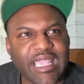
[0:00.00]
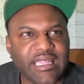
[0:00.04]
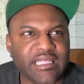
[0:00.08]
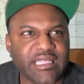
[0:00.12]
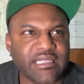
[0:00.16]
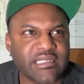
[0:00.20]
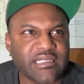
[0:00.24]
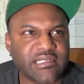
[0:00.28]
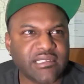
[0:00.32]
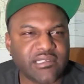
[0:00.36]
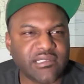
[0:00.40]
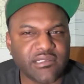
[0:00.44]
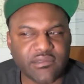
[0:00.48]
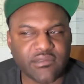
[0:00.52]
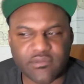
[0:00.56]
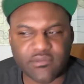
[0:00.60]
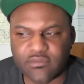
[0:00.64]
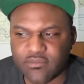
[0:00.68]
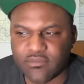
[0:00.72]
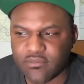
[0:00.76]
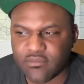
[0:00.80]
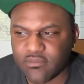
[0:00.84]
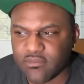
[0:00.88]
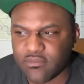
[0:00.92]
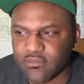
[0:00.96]
this
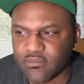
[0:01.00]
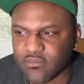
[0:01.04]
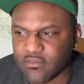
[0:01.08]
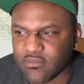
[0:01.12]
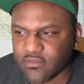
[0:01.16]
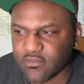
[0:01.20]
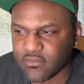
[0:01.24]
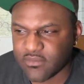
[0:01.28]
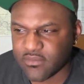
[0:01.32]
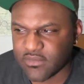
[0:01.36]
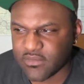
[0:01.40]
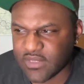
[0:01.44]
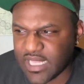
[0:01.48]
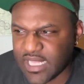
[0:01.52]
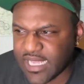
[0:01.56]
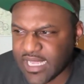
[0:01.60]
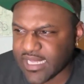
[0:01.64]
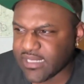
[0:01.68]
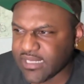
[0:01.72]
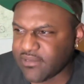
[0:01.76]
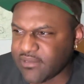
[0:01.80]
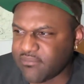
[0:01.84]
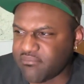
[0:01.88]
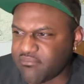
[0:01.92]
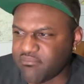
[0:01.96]

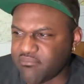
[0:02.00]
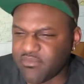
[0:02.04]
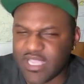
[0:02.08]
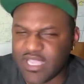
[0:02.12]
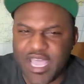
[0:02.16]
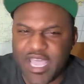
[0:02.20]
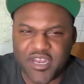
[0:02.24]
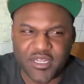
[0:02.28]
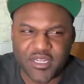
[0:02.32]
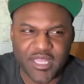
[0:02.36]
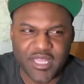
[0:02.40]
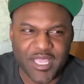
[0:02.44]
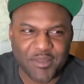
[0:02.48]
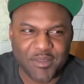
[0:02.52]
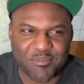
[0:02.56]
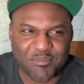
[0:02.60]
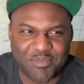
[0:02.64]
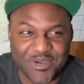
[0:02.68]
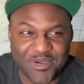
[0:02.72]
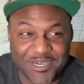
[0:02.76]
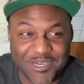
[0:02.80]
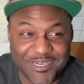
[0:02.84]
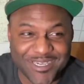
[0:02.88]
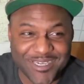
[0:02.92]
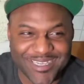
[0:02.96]
like kind of like
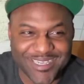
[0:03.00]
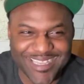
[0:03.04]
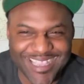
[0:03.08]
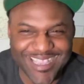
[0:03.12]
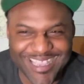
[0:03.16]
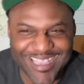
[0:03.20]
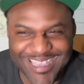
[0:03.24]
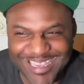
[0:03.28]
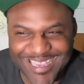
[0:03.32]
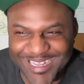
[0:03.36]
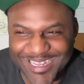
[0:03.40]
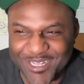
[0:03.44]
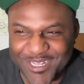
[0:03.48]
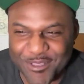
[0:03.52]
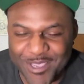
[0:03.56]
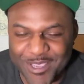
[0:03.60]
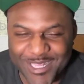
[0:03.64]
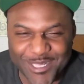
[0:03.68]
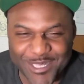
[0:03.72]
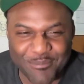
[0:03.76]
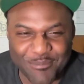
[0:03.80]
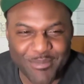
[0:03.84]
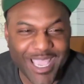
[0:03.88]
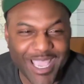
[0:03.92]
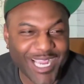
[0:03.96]
bug in
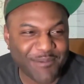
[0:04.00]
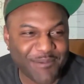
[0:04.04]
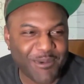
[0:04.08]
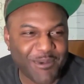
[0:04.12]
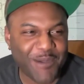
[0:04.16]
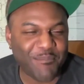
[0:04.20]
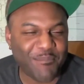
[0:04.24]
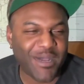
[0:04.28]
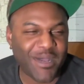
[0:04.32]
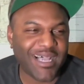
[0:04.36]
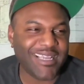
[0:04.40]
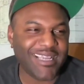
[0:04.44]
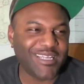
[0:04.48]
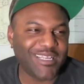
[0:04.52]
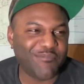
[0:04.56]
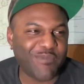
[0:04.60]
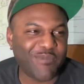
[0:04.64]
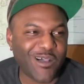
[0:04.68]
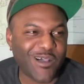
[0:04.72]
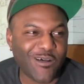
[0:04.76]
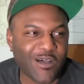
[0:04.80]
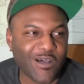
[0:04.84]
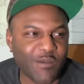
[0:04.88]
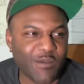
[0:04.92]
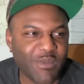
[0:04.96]
the back of my mind
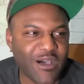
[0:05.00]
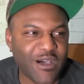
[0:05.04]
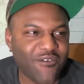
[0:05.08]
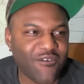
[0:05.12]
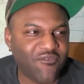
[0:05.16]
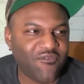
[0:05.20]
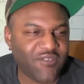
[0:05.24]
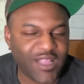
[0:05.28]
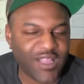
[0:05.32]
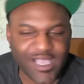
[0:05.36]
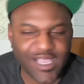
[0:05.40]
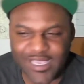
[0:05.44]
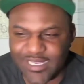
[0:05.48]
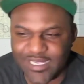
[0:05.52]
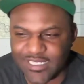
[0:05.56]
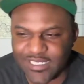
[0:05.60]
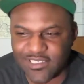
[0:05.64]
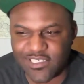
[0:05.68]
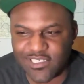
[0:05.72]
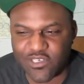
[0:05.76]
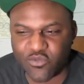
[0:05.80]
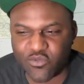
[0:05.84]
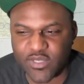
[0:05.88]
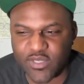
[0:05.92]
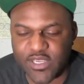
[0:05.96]
about flying because
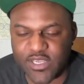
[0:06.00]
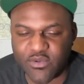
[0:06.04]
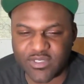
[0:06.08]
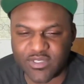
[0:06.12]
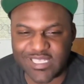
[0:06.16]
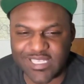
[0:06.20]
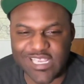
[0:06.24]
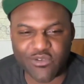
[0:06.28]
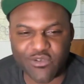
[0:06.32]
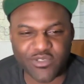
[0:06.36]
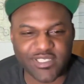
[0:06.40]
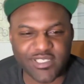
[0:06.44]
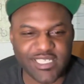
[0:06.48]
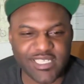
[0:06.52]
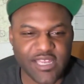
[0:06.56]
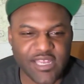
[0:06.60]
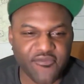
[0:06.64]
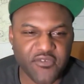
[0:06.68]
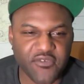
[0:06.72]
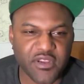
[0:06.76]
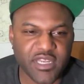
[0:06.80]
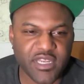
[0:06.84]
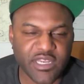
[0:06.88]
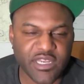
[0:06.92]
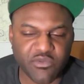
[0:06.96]
it was
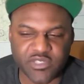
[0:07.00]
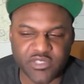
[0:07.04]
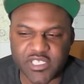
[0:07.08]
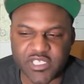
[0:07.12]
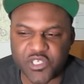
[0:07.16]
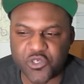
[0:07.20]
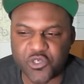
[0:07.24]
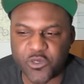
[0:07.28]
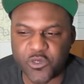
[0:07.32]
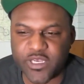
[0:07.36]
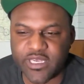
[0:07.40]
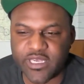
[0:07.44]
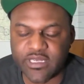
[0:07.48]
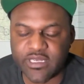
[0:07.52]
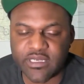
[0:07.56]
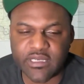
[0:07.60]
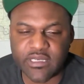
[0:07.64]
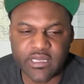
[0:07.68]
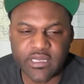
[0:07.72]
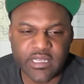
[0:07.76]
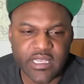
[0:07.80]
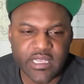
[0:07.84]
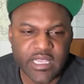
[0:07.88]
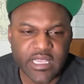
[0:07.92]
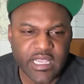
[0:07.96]
different, it was intriguing.
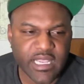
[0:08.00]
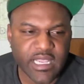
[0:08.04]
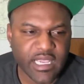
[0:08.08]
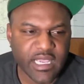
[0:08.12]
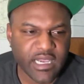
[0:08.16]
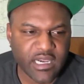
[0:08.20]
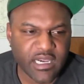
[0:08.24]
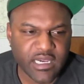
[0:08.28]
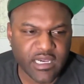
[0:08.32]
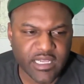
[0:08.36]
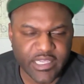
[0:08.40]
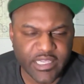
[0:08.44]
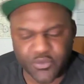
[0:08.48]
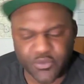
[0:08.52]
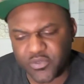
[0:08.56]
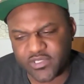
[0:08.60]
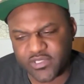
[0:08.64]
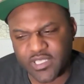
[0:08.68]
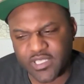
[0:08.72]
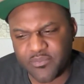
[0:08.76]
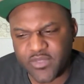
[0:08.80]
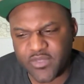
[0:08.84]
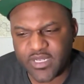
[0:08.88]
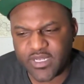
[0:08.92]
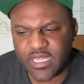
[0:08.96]
It was
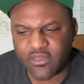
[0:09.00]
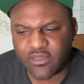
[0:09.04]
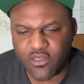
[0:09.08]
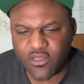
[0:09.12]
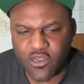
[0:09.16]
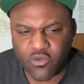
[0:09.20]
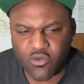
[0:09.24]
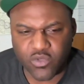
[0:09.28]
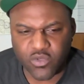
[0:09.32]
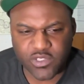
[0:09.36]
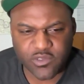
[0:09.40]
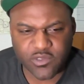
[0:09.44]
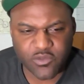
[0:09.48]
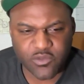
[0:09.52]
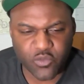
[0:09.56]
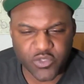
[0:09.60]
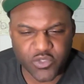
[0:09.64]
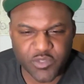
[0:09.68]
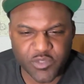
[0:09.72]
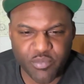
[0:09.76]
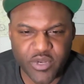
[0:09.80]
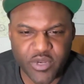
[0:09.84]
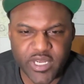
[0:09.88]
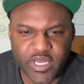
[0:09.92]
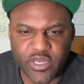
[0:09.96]
something I thought was
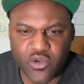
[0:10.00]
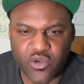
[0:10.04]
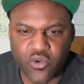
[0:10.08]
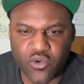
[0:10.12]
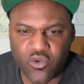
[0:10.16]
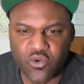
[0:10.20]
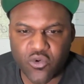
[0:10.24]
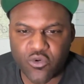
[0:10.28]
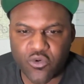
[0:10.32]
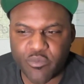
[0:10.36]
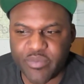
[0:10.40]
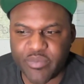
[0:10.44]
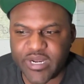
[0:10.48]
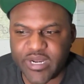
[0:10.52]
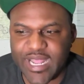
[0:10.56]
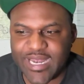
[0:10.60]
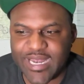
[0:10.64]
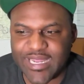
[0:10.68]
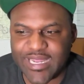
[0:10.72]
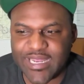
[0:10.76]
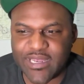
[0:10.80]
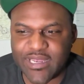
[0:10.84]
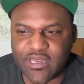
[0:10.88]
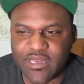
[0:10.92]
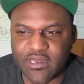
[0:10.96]
pretty cool, but I
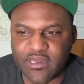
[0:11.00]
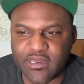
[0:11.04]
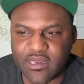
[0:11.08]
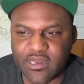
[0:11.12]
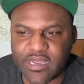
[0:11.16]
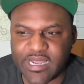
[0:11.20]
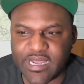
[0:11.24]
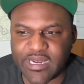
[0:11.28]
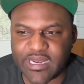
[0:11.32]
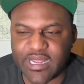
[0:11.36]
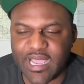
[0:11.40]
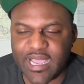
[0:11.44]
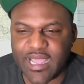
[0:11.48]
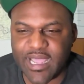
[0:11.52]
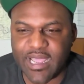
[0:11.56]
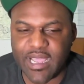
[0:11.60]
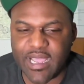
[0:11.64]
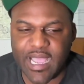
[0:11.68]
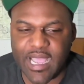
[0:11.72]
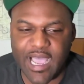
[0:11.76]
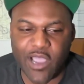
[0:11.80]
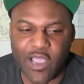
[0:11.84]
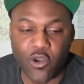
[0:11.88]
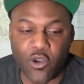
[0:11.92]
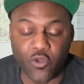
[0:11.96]
didn't.
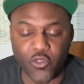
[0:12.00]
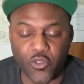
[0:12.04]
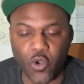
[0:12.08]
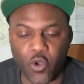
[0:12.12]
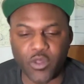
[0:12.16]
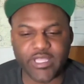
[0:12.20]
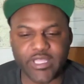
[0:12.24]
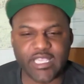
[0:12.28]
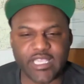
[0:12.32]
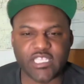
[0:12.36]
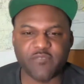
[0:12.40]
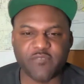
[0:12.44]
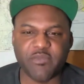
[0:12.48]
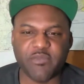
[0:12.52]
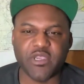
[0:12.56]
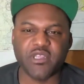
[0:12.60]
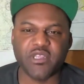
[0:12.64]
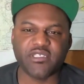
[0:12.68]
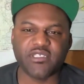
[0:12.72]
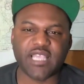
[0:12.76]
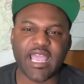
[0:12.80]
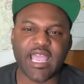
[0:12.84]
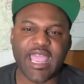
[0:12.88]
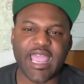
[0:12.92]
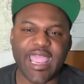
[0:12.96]
The only
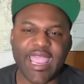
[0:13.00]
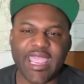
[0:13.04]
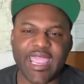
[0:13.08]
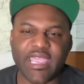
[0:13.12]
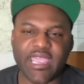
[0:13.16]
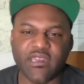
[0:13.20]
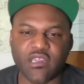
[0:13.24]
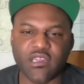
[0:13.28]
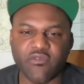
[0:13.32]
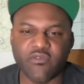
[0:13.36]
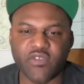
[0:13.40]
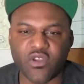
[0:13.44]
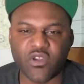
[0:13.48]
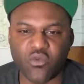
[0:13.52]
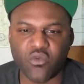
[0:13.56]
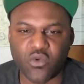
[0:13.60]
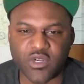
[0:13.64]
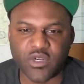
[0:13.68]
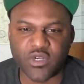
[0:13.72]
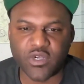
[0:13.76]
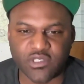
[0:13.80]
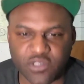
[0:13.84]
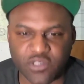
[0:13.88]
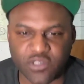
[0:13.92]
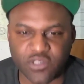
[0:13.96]
experience I had of it
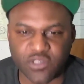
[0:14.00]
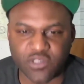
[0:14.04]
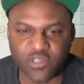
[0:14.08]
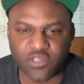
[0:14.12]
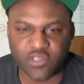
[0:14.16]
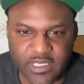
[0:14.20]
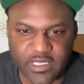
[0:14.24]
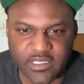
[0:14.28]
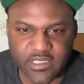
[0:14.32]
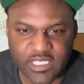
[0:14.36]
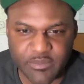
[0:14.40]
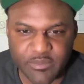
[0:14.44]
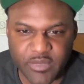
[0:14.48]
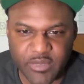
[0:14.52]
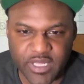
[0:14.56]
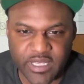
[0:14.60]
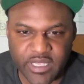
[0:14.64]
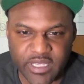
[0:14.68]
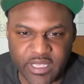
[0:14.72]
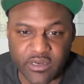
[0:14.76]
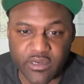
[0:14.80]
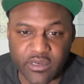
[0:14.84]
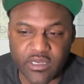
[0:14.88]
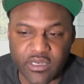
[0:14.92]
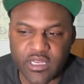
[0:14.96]
was on the
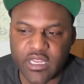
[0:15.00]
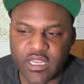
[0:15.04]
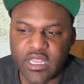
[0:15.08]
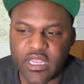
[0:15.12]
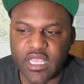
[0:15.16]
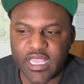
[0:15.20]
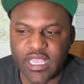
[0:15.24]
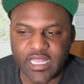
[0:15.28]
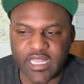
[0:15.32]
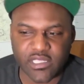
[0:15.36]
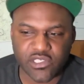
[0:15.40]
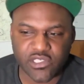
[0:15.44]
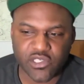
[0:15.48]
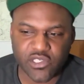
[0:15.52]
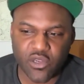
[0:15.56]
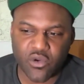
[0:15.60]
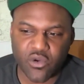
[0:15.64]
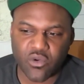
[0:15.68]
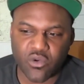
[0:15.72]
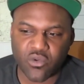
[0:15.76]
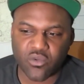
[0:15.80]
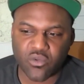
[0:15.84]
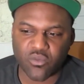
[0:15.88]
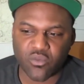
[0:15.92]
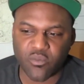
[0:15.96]
simulator, and
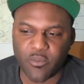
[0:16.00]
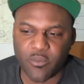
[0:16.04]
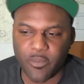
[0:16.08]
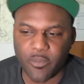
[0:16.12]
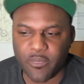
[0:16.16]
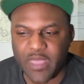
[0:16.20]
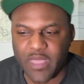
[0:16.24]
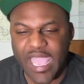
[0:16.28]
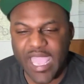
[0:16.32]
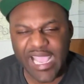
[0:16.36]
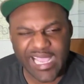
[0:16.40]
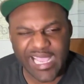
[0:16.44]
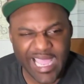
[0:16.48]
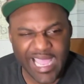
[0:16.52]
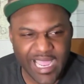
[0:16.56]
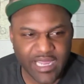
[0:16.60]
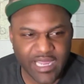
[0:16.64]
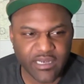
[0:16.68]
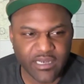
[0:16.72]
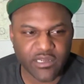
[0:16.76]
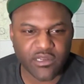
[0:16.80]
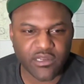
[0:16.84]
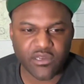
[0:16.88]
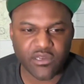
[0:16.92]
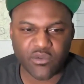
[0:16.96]
so that
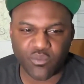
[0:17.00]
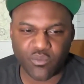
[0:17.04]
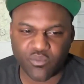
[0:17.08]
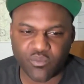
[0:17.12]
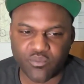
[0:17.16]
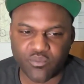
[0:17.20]
kind of